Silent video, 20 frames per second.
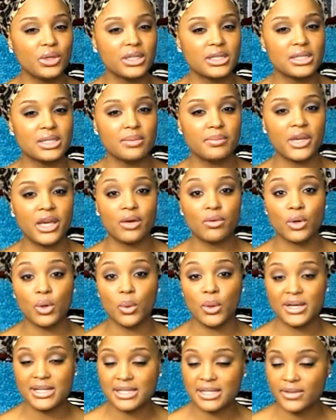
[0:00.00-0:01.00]
going to be a
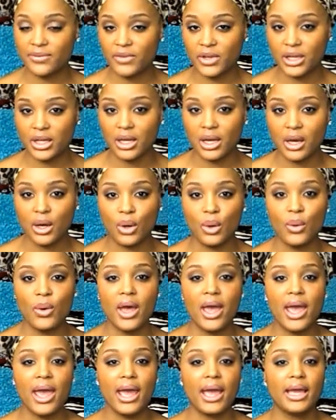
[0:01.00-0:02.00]
requested video
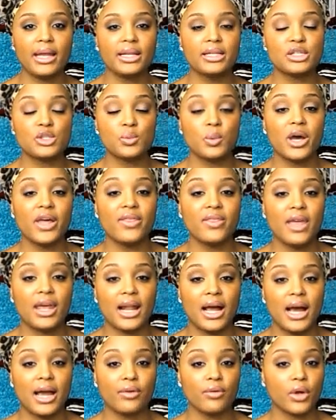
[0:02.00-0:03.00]
and it's one
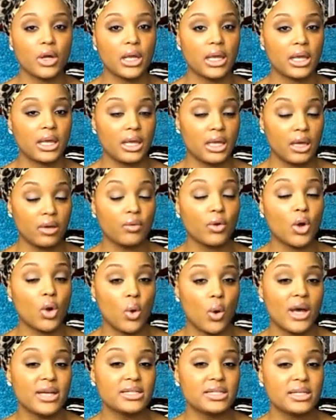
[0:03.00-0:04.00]
that I re get
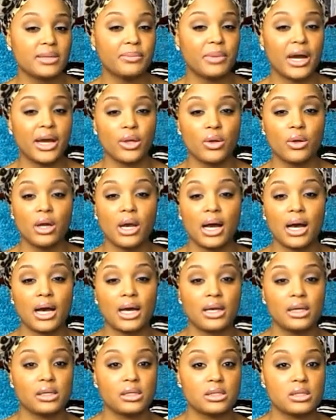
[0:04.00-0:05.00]
requested by you
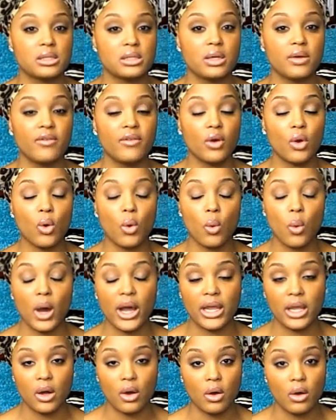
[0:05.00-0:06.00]
guys
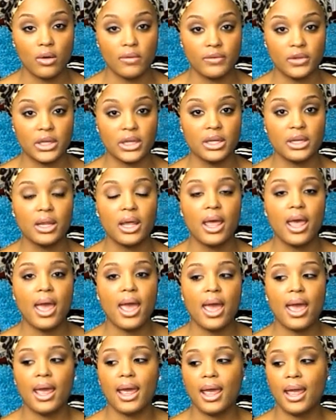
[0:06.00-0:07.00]
quite often
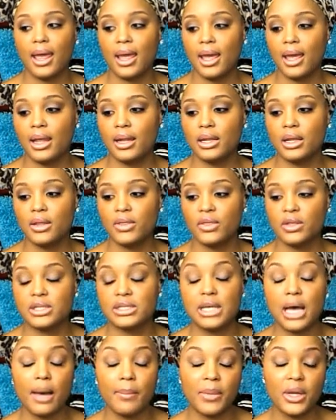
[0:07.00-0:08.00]
and the
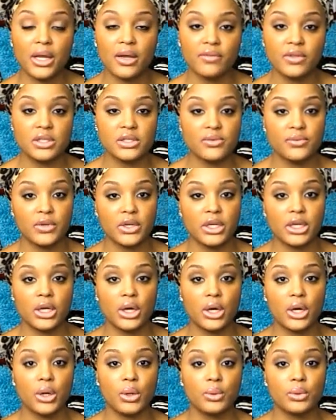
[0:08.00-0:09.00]
topic of this
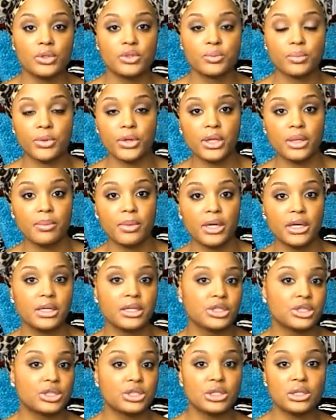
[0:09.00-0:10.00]
video is pretty
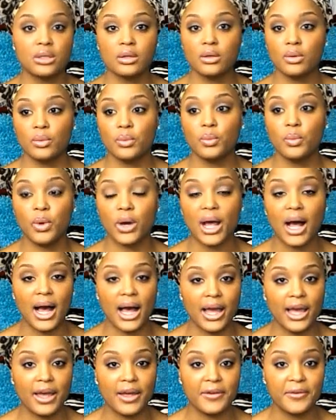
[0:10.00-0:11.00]
much what
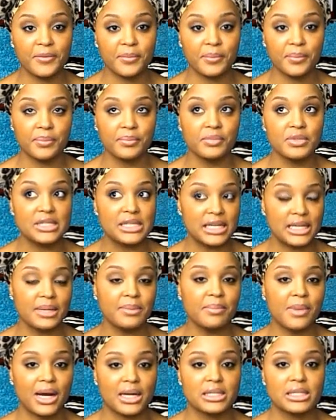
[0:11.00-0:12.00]
I have
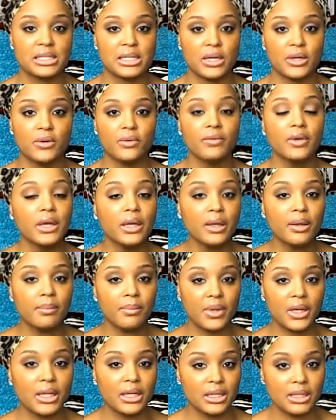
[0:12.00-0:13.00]
deemed myself
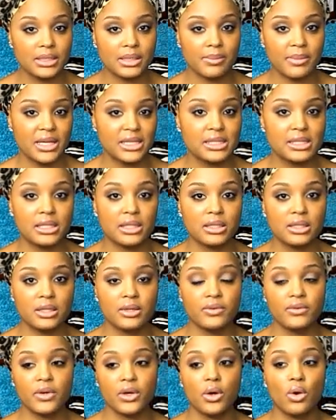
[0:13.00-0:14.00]
being a domestic
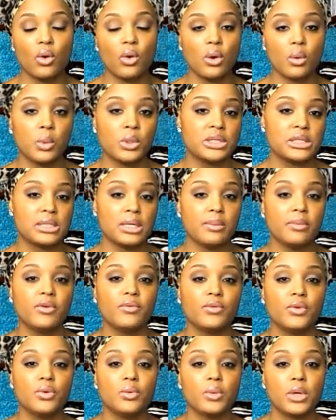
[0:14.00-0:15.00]
diva or what some
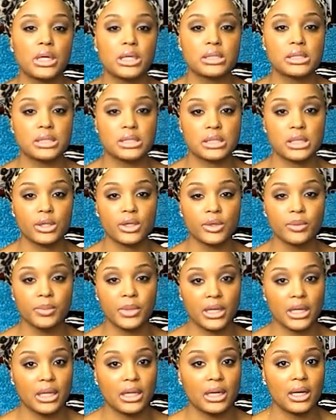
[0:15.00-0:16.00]
of you would consider
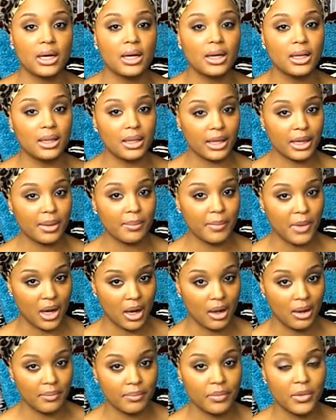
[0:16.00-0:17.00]
being a glam
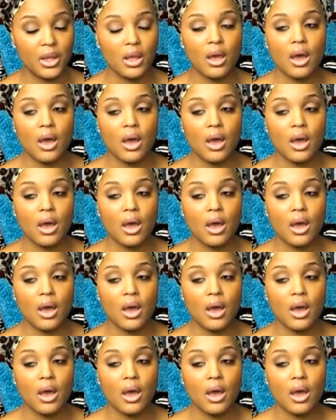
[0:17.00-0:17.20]
mom.